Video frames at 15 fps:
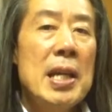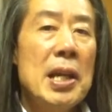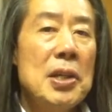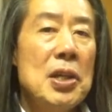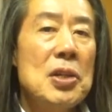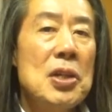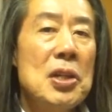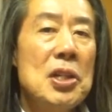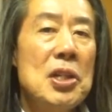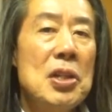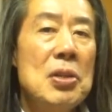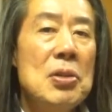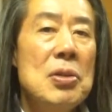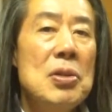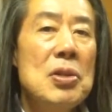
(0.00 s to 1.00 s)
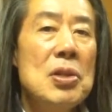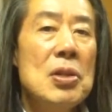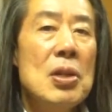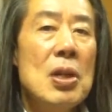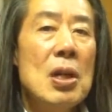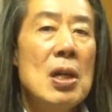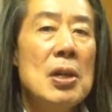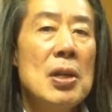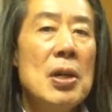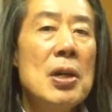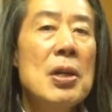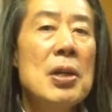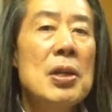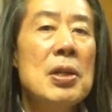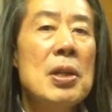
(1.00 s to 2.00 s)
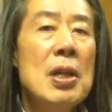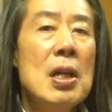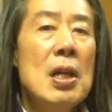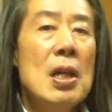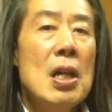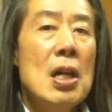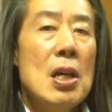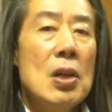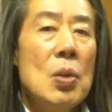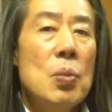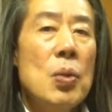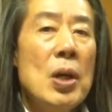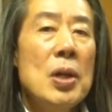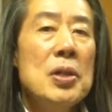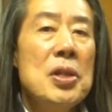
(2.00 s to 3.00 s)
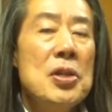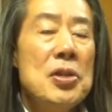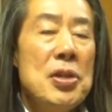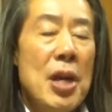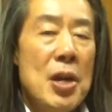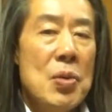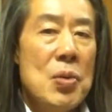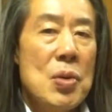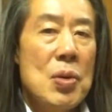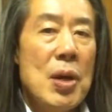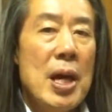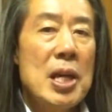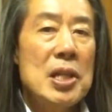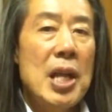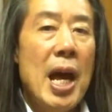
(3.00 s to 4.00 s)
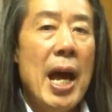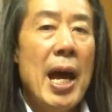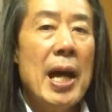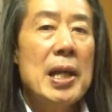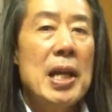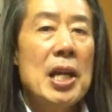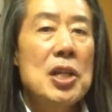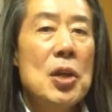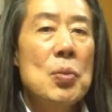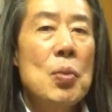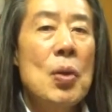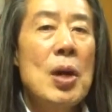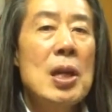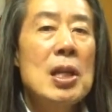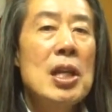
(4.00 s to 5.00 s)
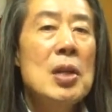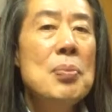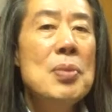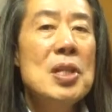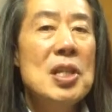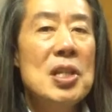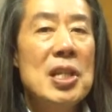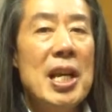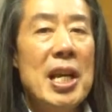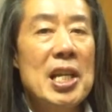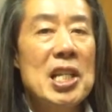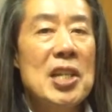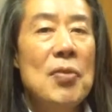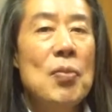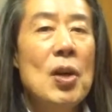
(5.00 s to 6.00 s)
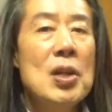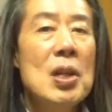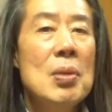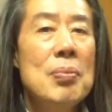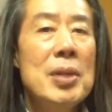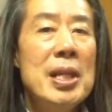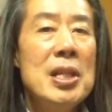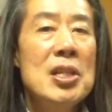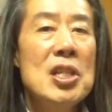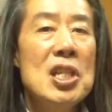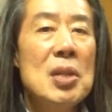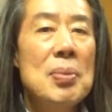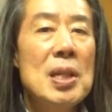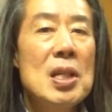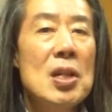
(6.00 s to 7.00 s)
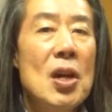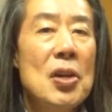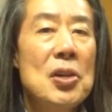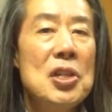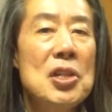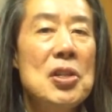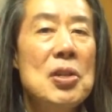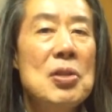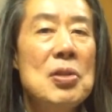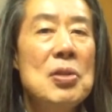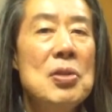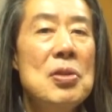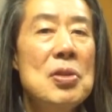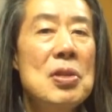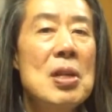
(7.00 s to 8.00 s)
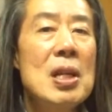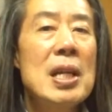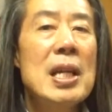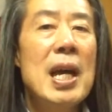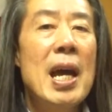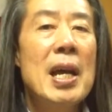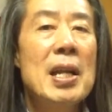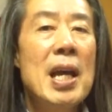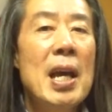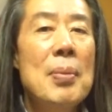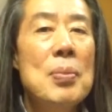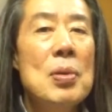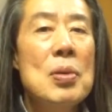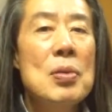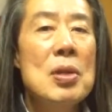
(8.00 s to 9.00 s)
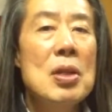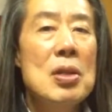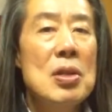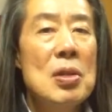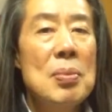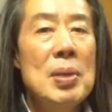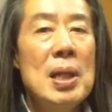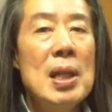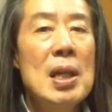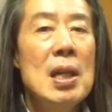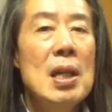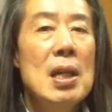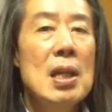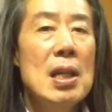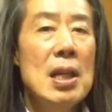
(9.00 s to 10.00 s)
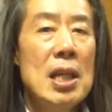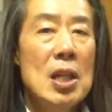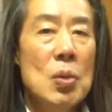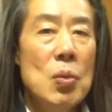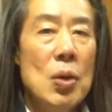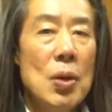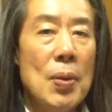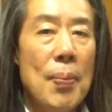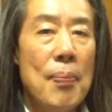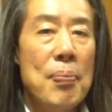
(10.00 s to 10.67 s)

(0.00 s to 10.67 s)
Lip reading: other constitution on earth, the world in general has had, as it were, a litmus test of what it means to be constitutionally enabled to be equal.